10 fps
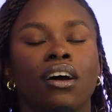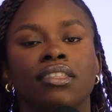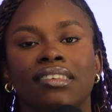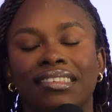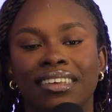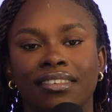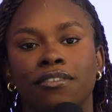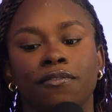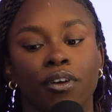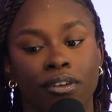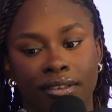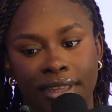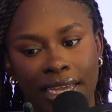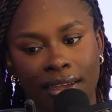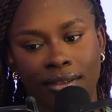on the 61st
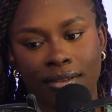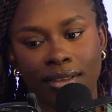day.